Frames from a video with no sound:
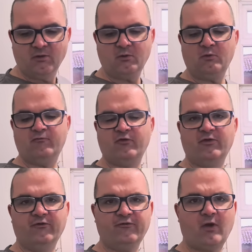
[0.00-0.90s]
I mean, for
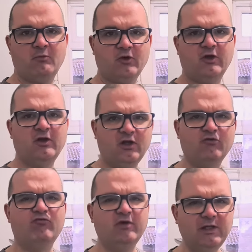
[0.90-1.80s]
this, I'm going to need a
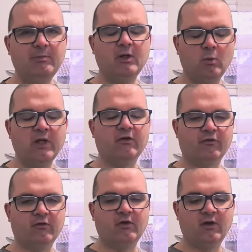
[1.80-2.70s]
really big
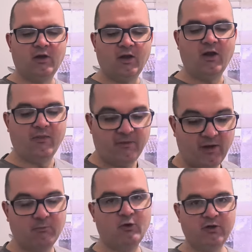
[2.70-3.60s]
wiener, and then
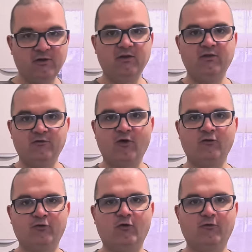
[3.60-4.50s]
I'm going to need these
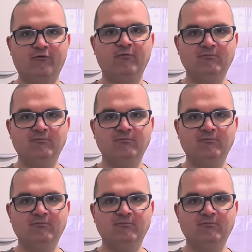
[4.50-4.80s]
hot dogs.